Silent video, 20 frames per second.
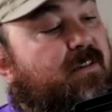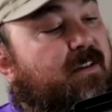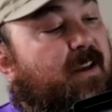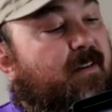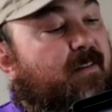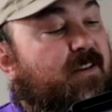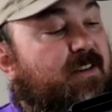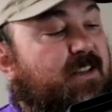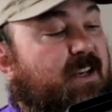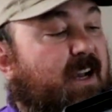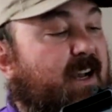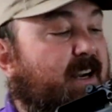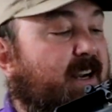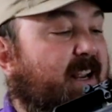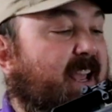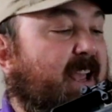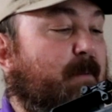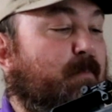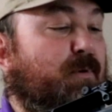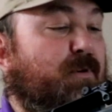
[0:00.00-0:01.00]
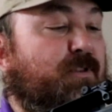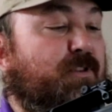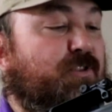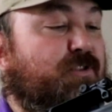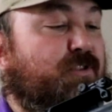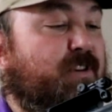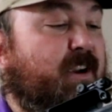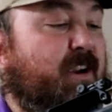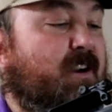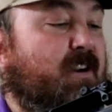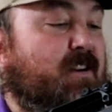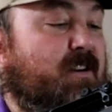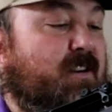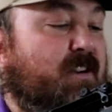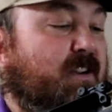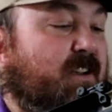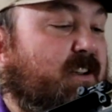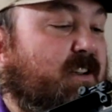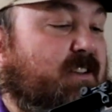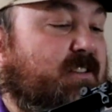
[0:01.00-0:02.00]
Safety's on, can't pull the trigger.
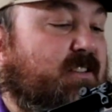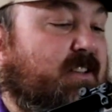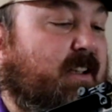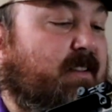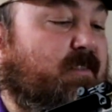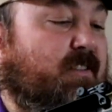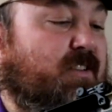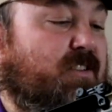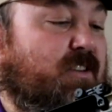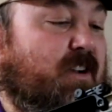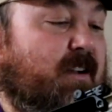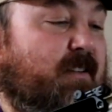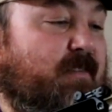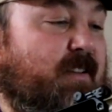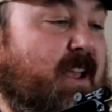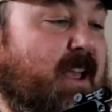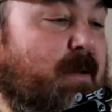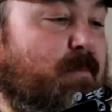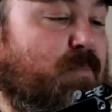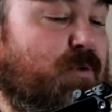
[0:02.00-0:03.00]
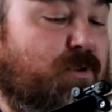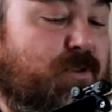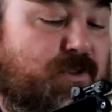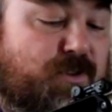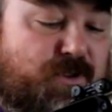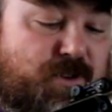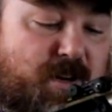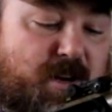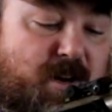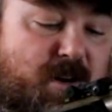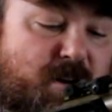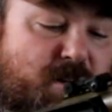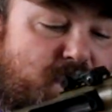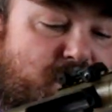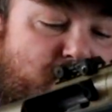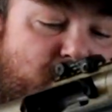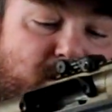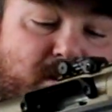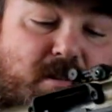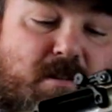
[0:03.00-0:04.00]
Safety's off, can pull the trigger.
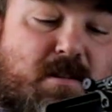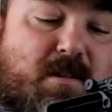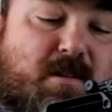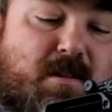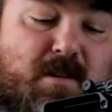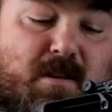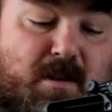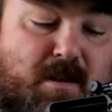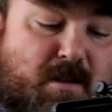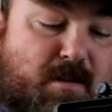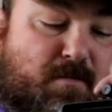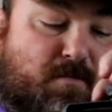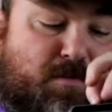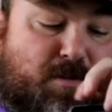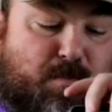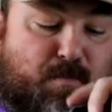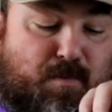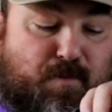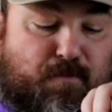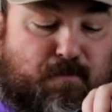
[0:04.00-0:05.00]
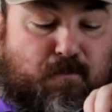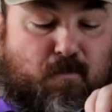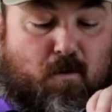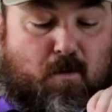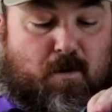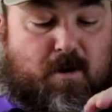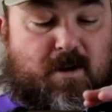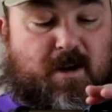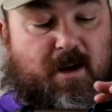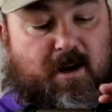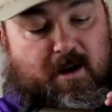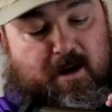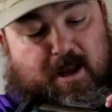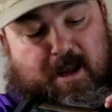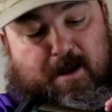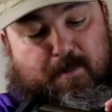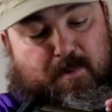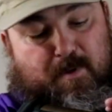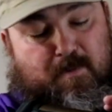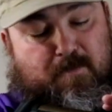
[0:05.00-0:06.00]
The bolt forward, not going to
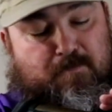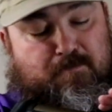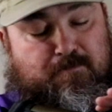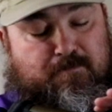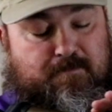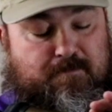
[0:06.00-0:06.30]
happen.